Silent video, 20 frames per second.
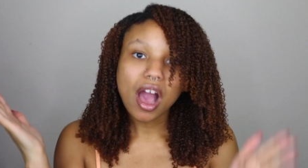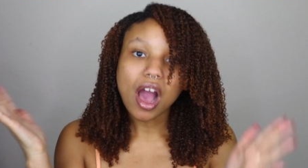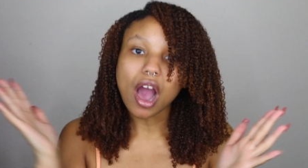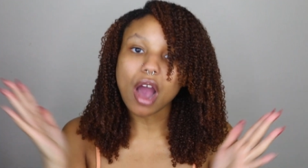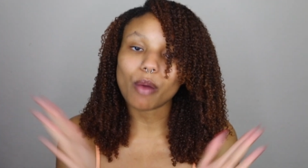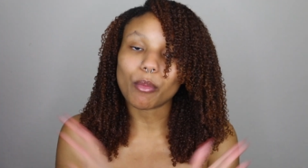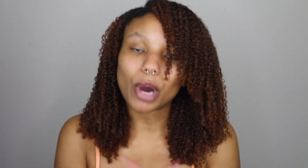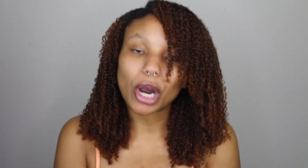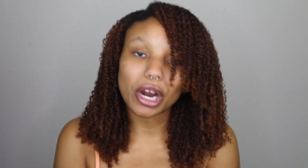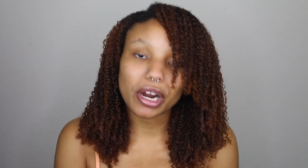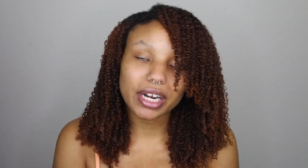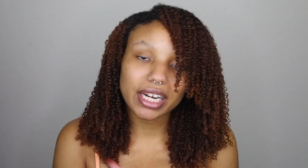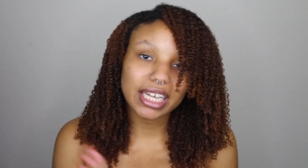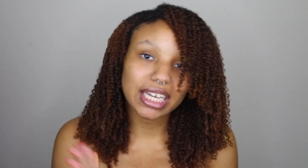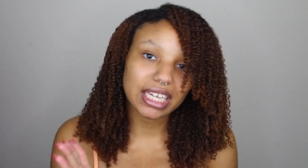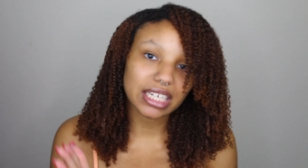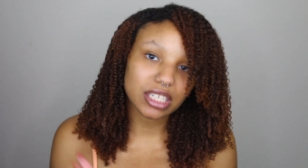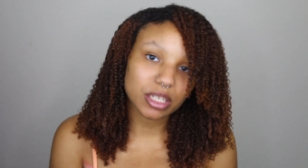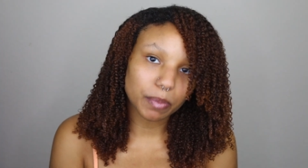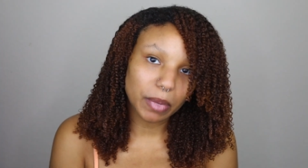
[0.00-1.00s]
I'm already
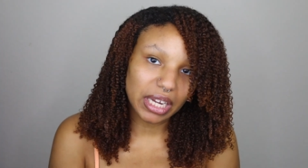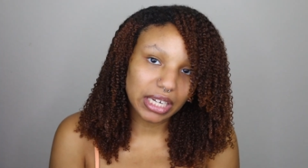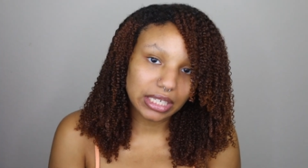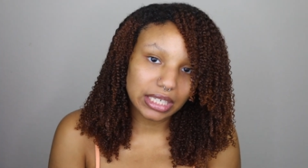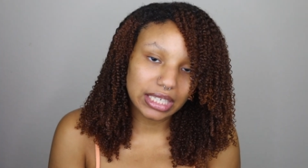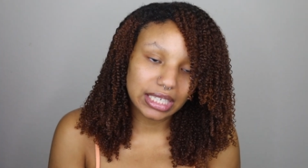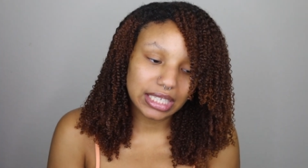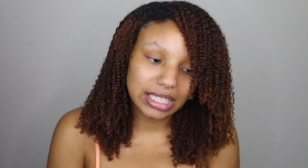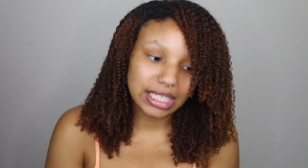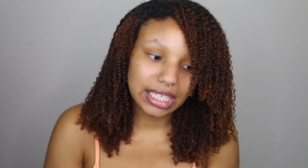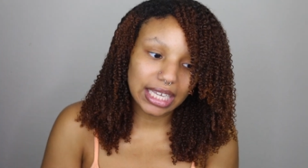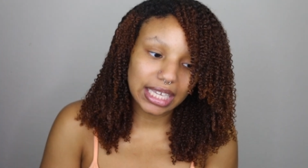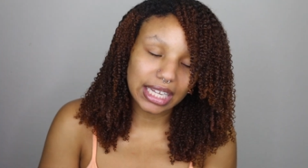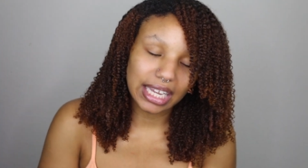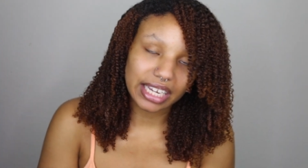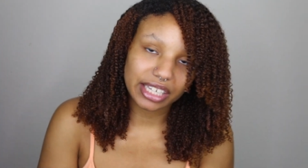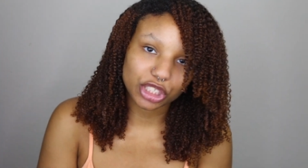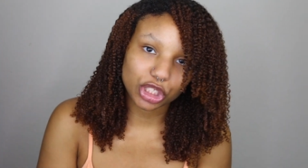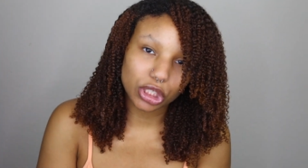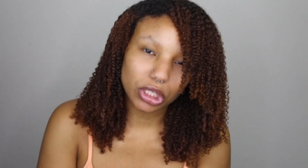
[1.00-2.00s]
expecting to get
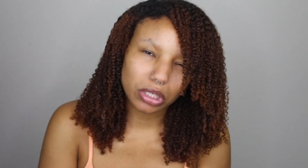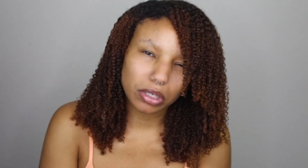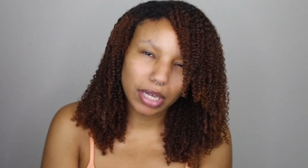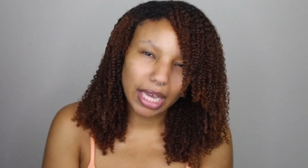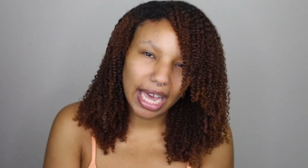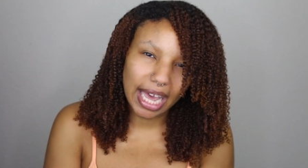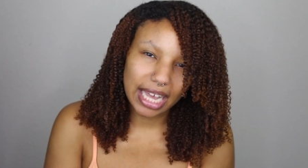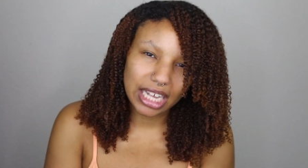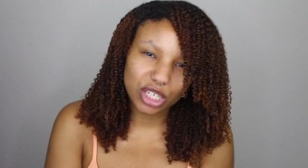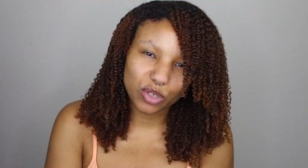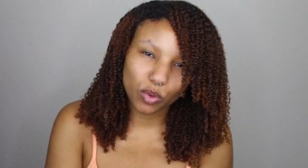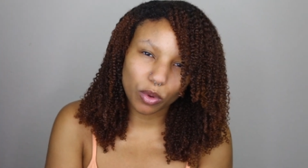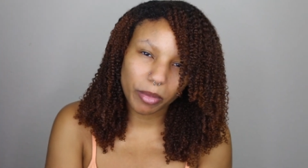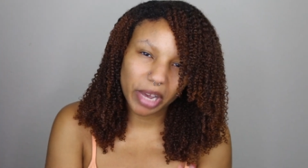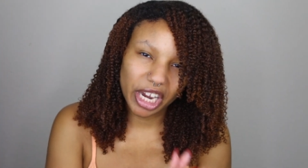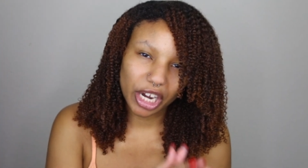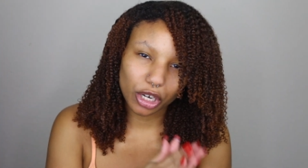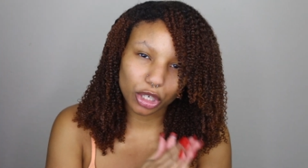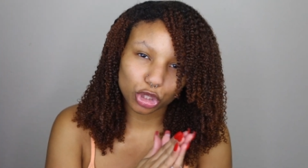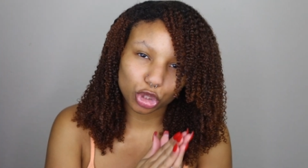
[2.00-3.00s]
like a gel cast when
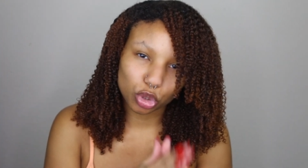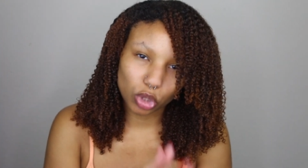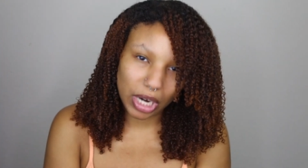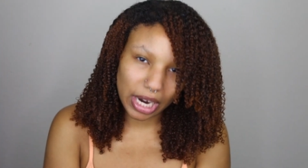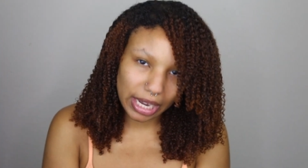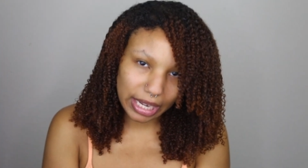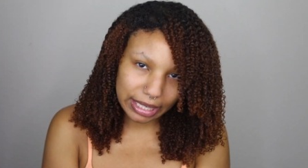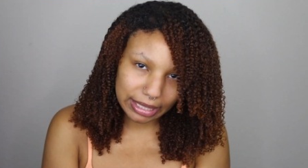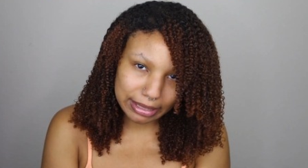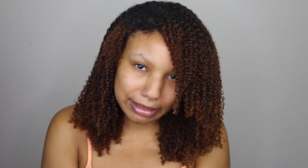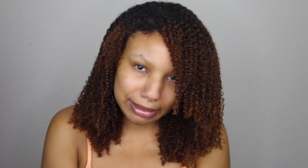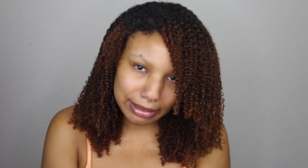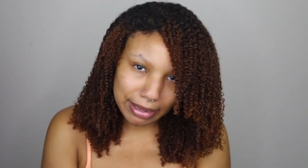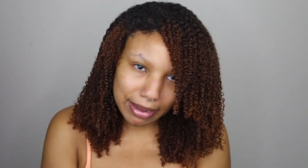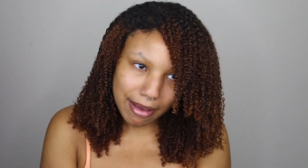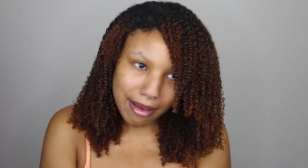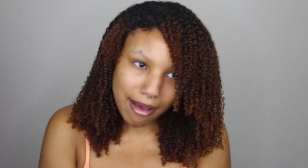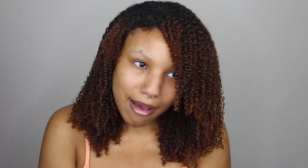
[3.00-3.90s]
my hair dries.